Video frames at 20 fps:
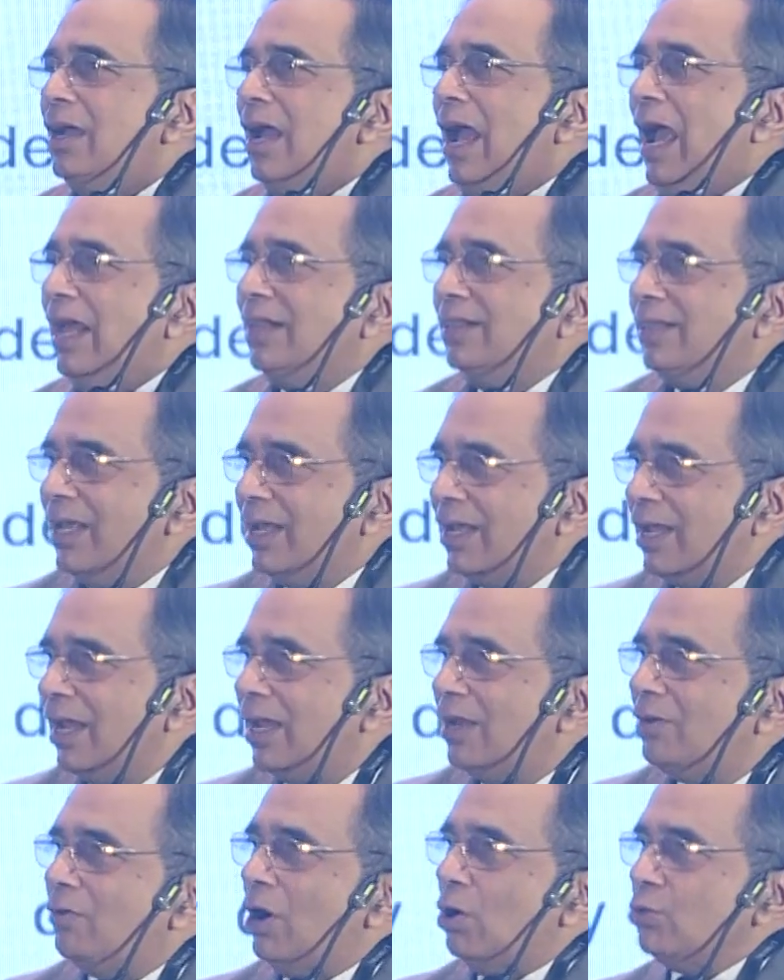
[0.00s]
and they
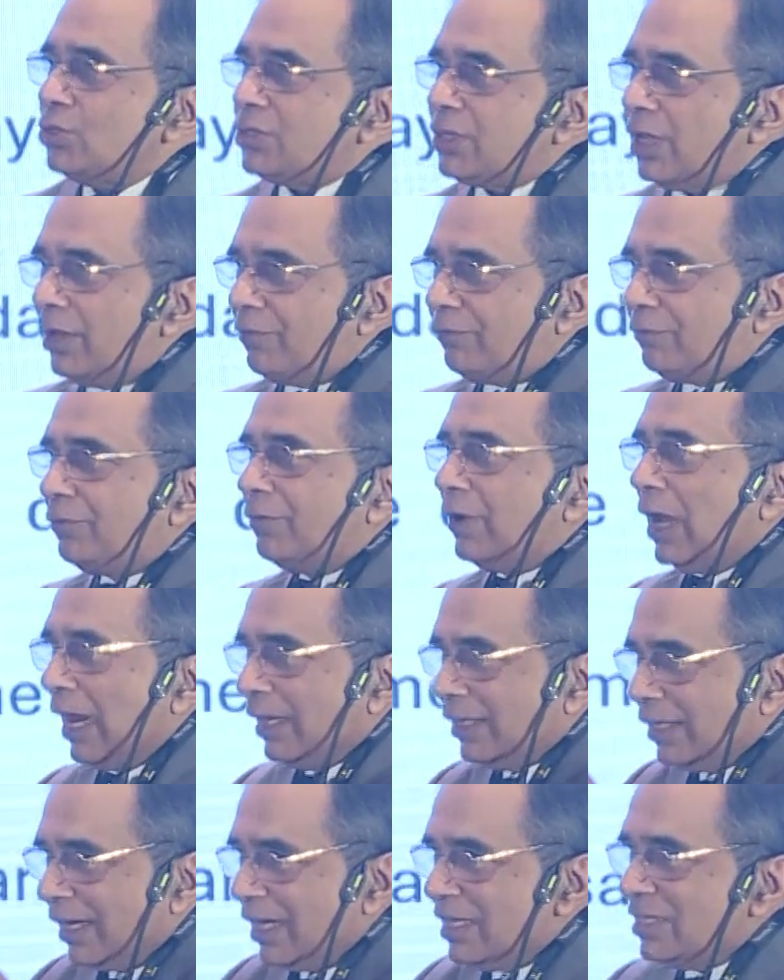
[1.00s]
can vouchsafe
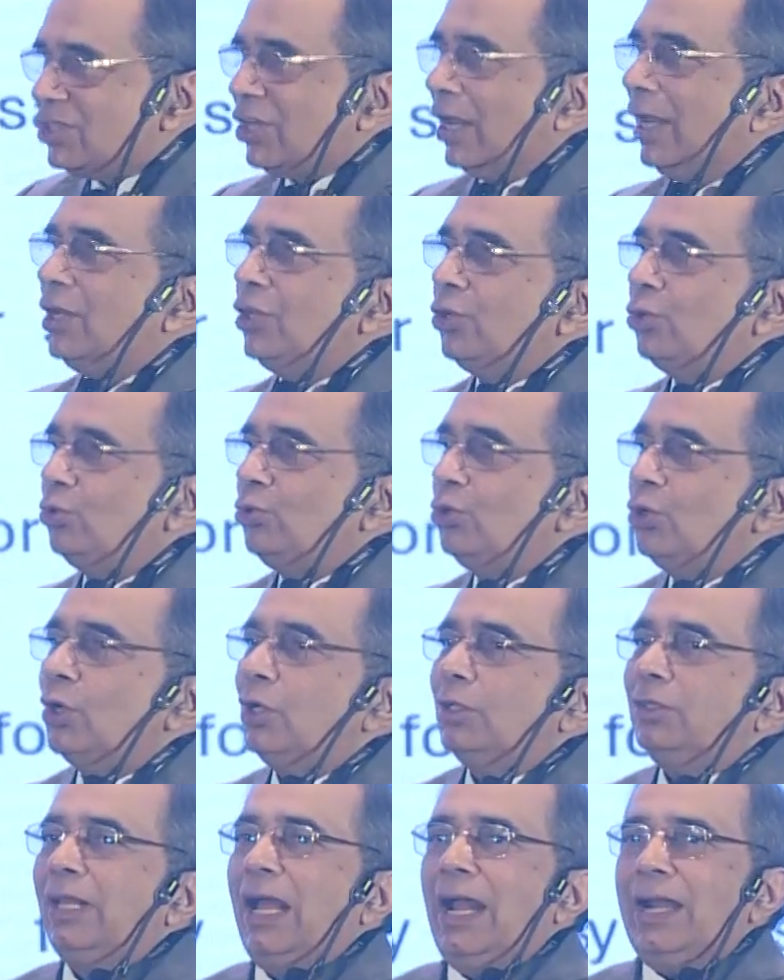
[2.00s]
and they can tell you
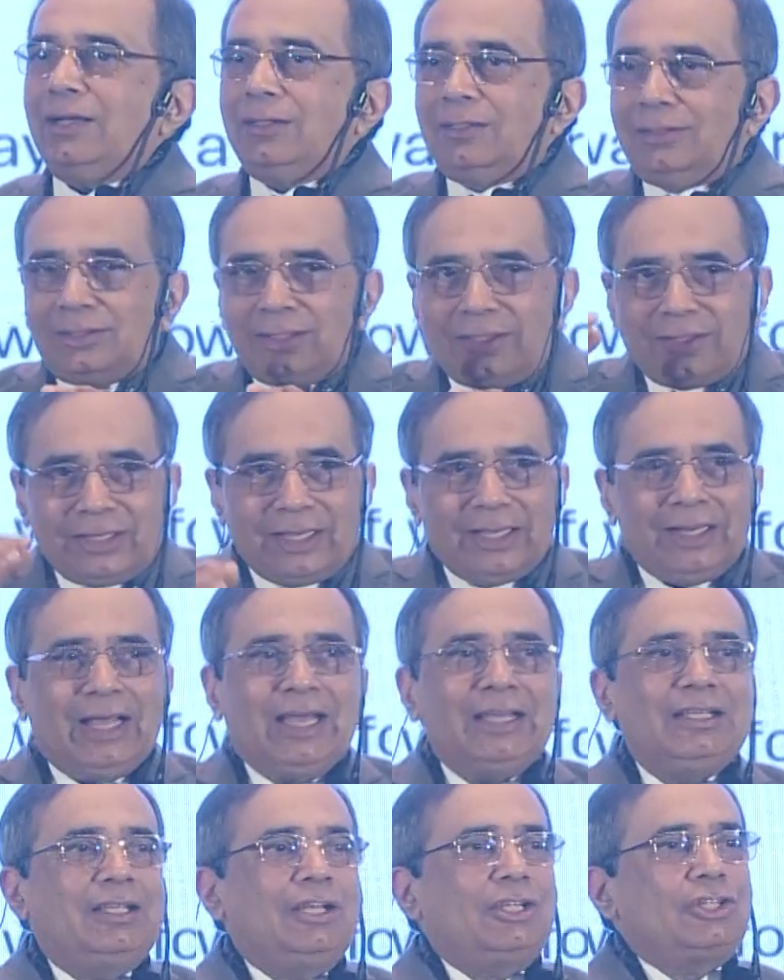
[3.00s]
that the
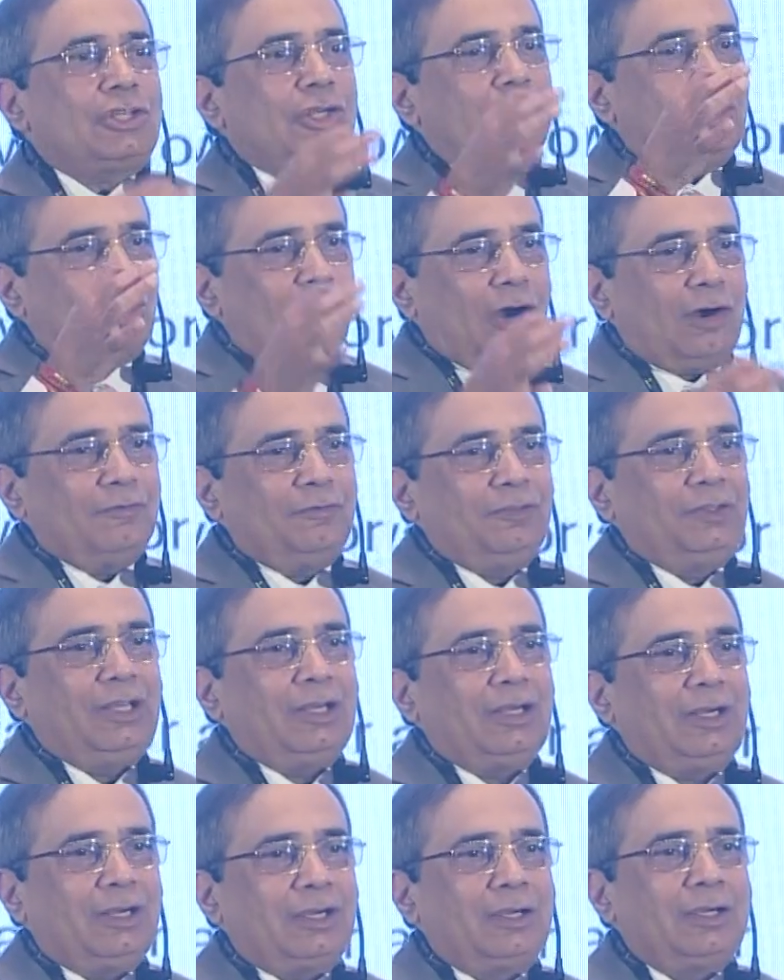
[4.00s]
realization of
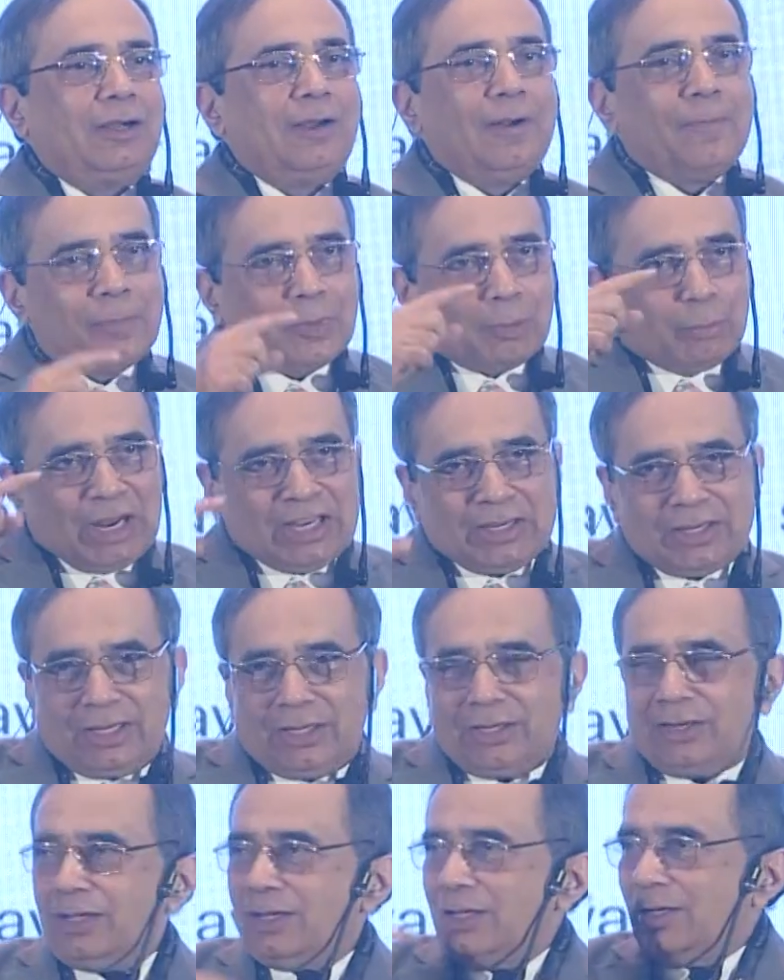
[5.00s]
their
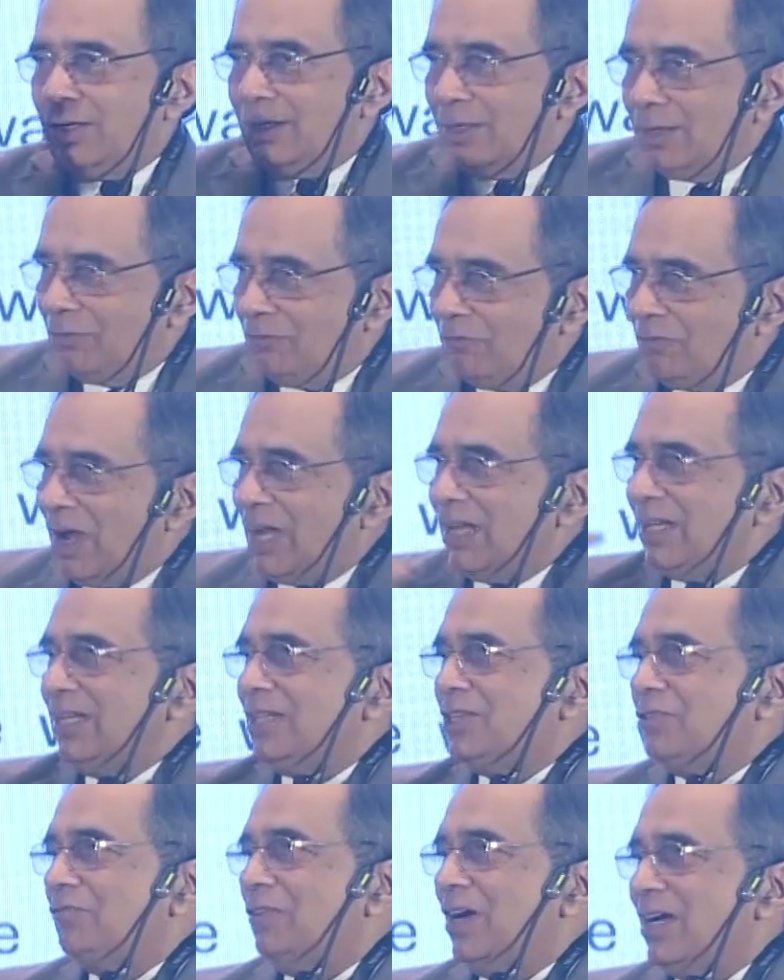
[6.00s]
material
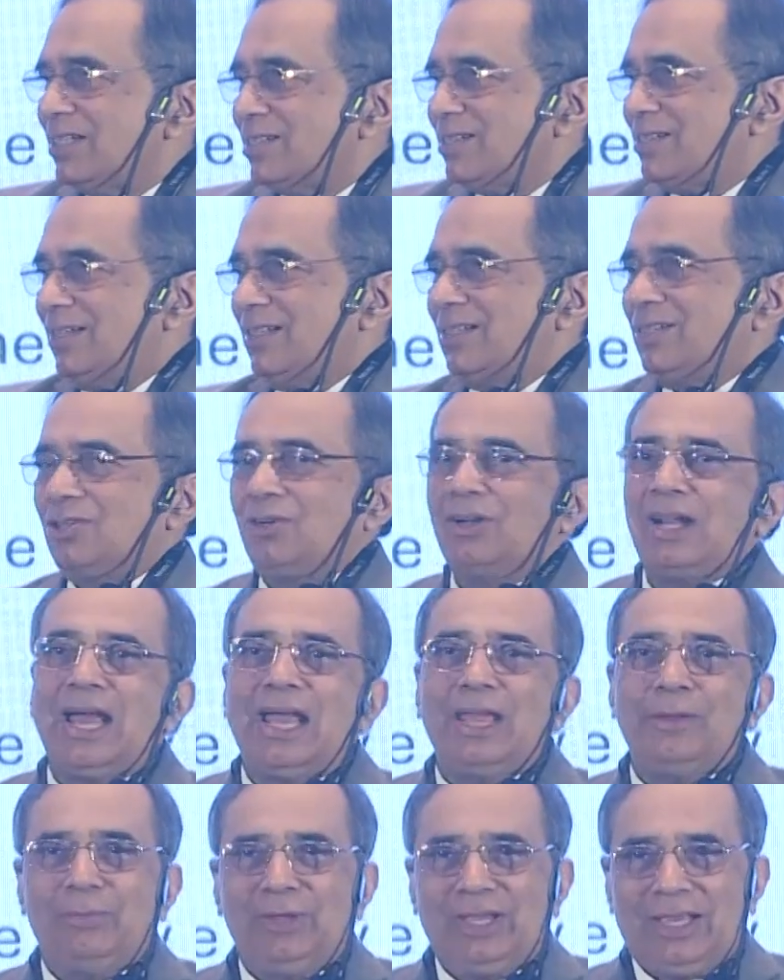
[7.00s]
is fastest on
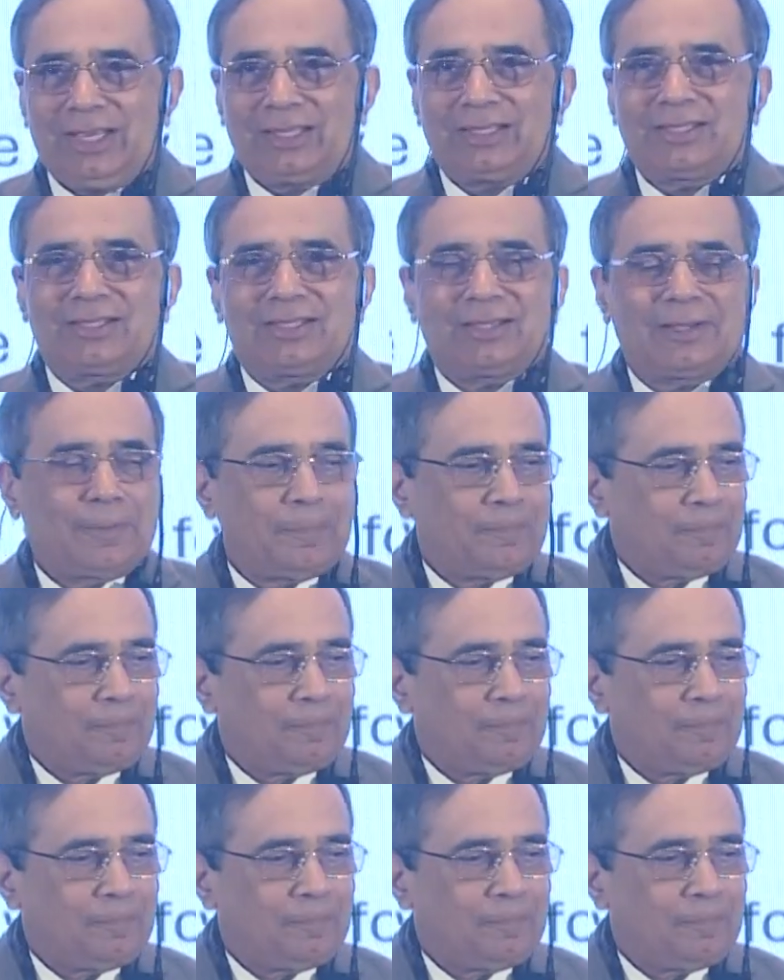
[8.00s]
IIBX.